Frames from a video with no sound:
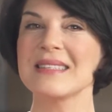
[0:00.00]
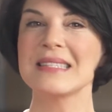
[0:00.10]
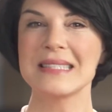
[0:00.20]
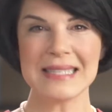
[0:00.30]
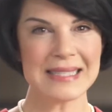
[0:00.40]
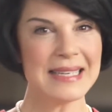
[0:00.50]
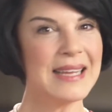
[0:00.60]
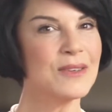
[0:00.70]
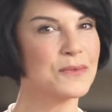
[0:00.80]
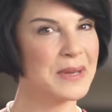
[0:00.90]
listening,
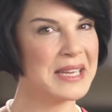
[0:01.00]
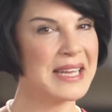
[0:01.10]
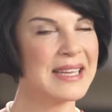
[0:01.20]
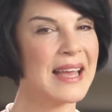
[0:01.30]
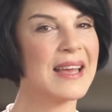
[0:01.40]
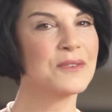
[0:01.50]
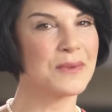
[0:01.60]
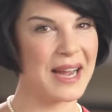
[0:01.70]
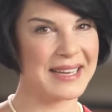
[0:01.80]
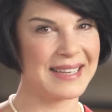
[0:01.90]
reading, and
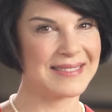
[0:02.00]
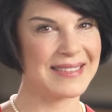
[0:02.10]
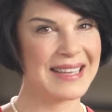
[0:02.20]
writing.